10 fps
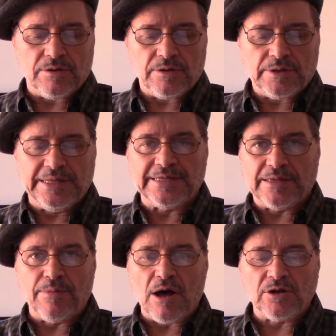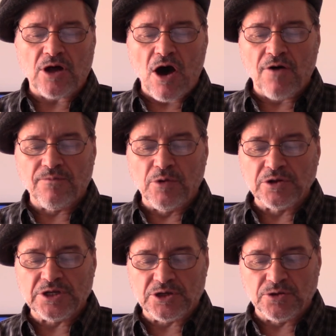this amount of
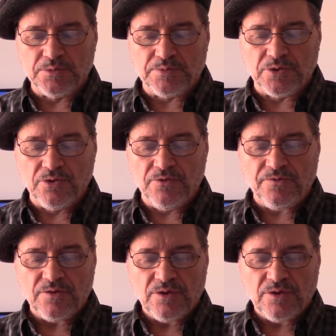multitude proof,